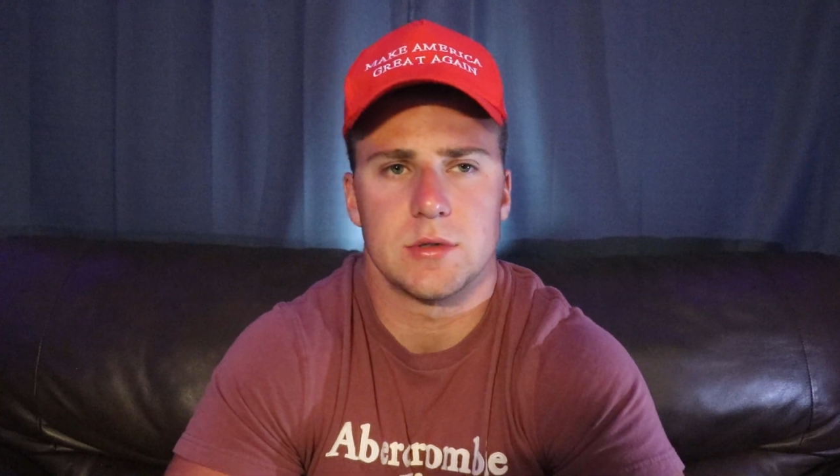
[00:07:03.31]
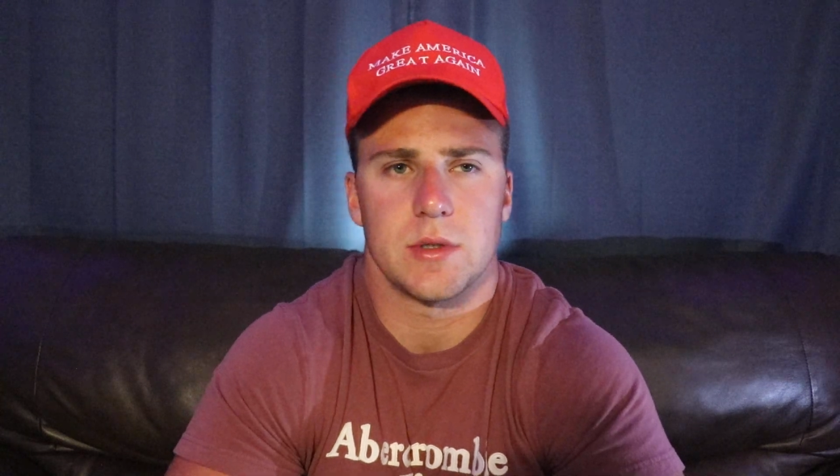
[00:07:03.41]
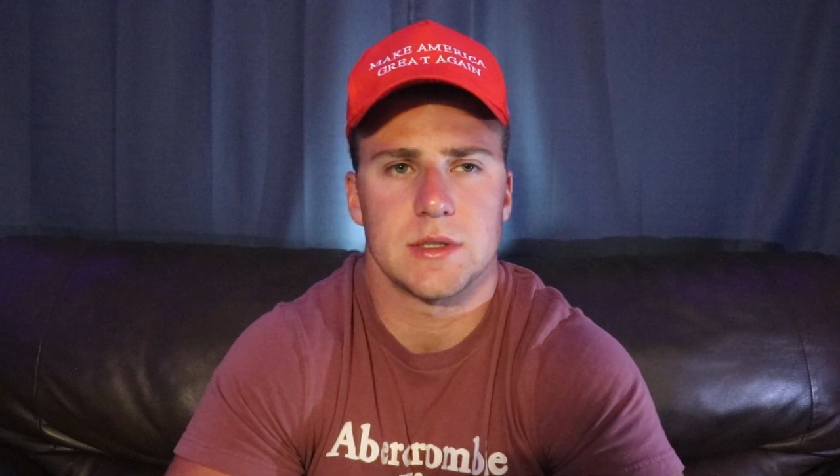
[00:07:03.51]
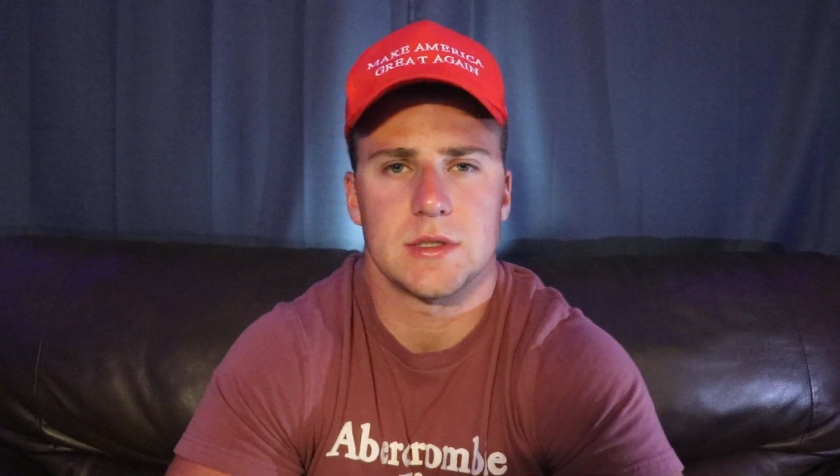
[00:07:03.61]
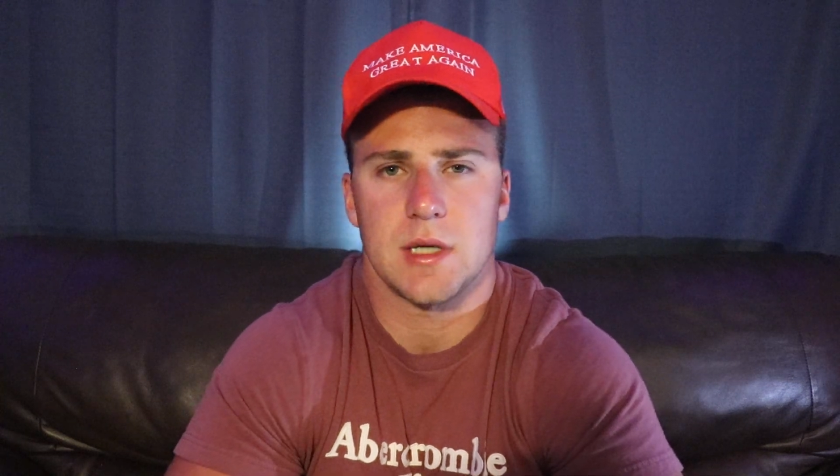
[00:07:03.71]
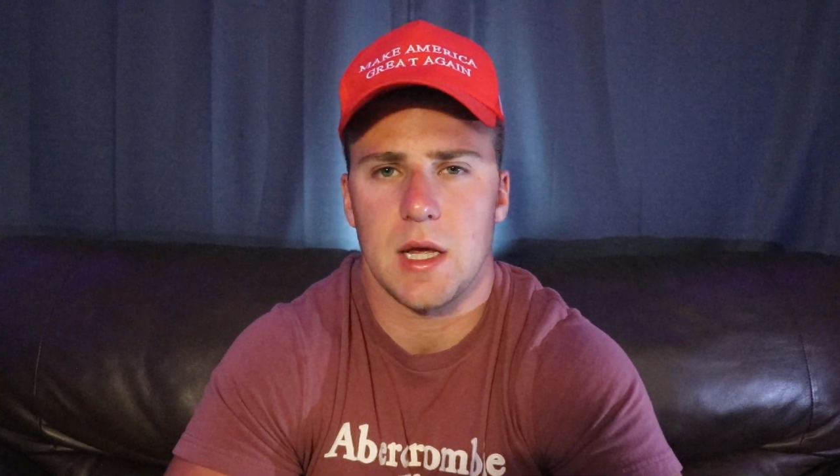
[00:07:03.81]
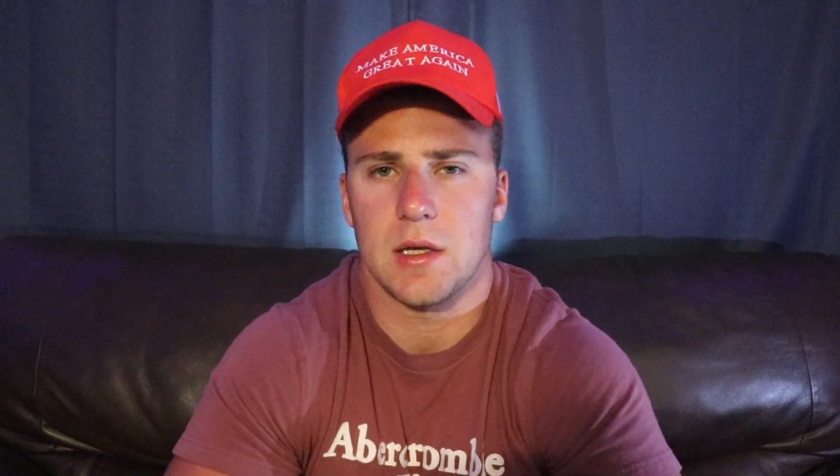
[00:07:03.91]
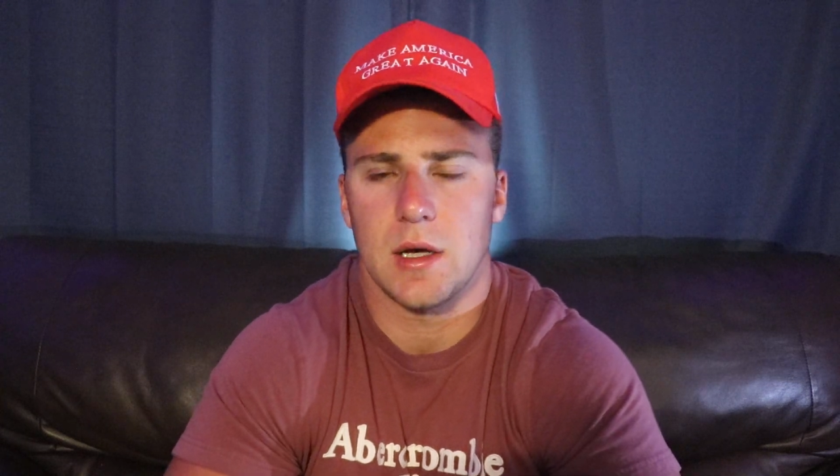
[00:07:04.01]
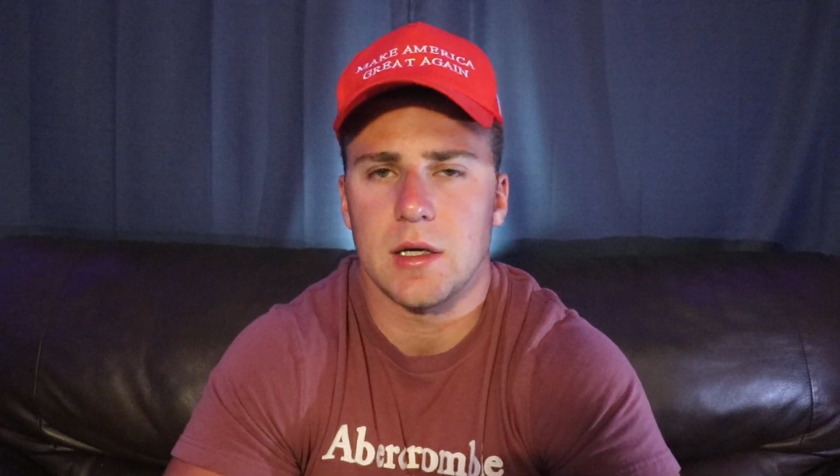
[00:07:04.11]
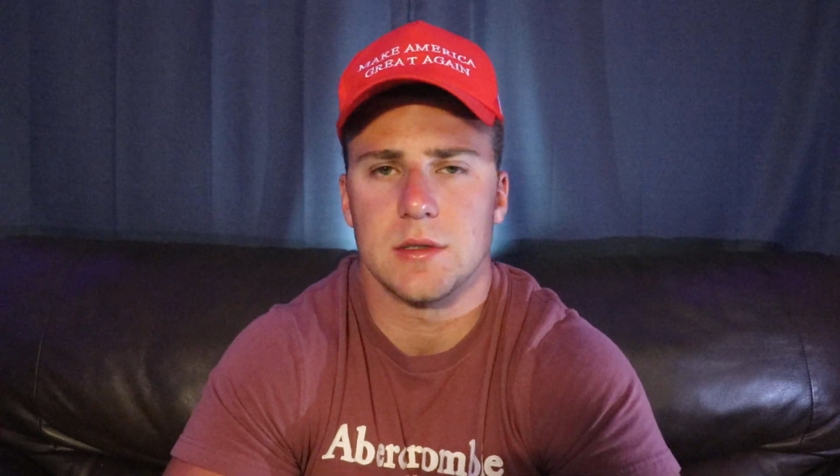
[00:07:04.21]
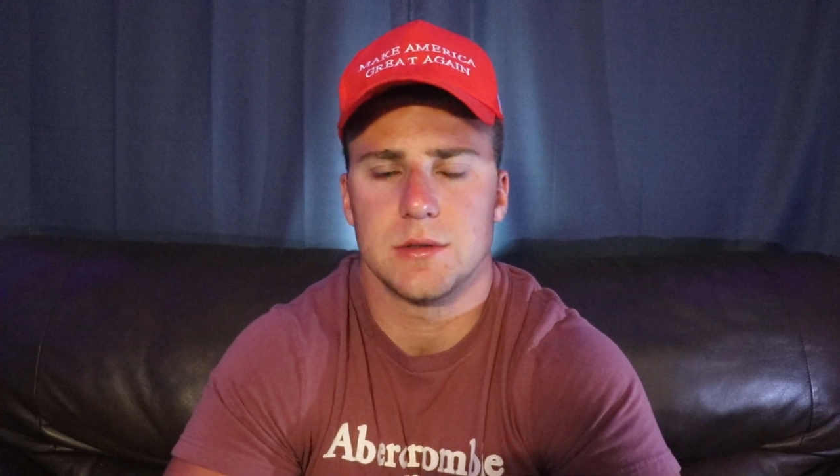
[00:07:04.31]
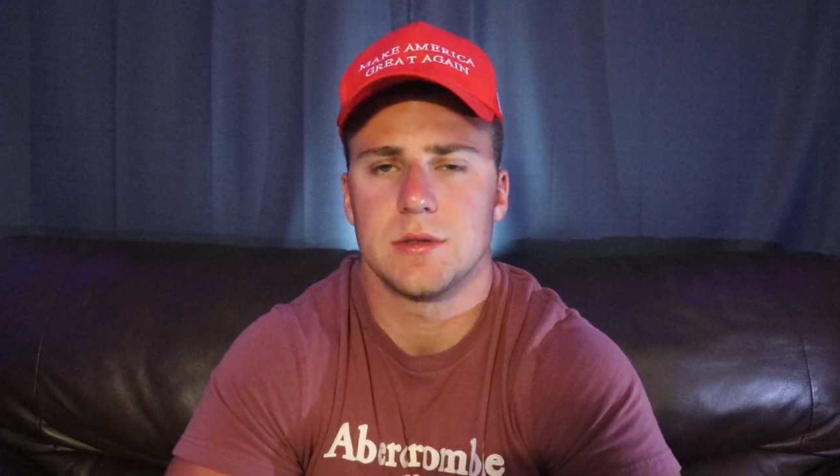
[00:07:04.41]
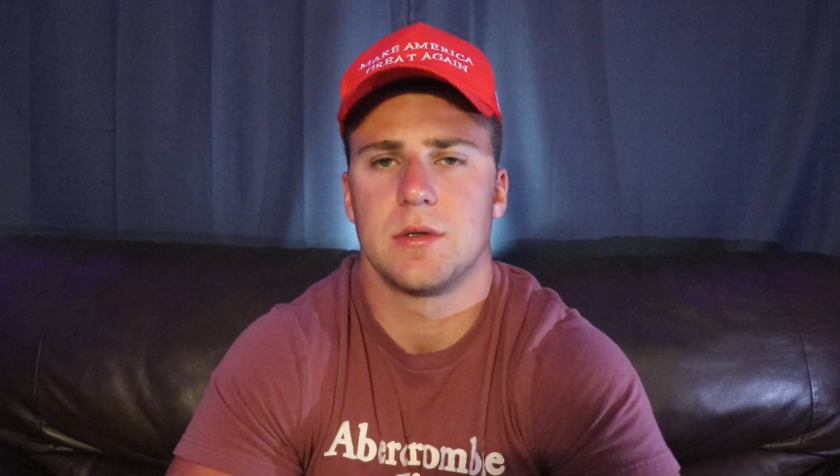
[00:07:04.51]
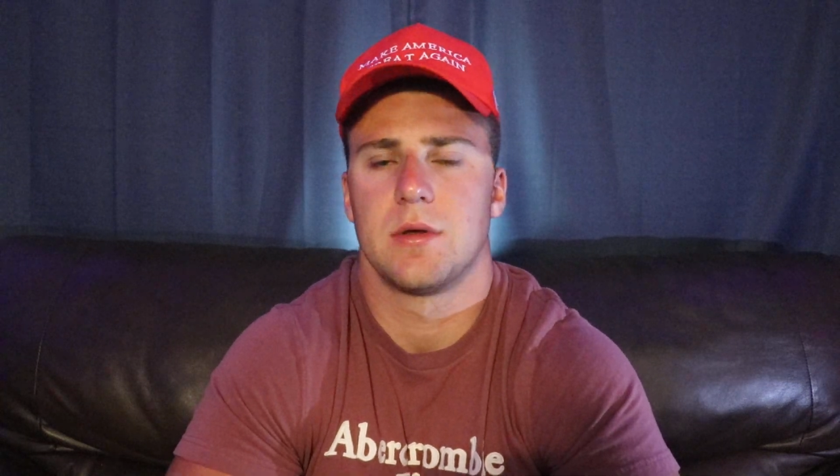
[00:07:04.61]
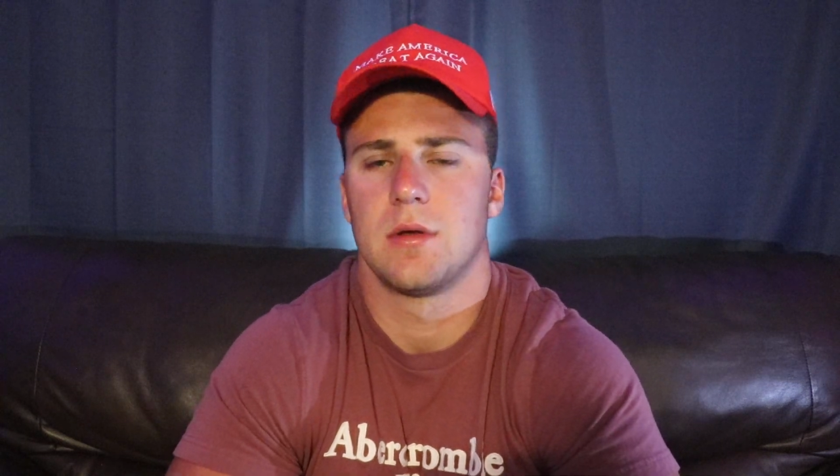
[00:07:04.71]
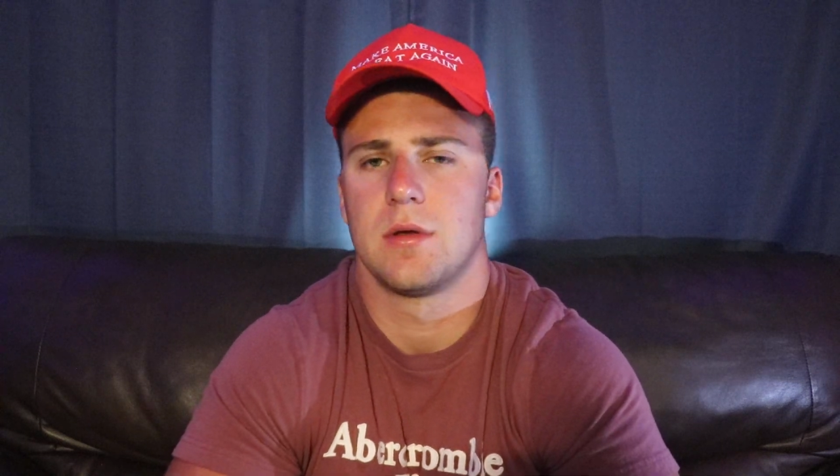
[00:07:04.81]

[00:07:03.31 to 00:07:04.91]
It's what a snake does.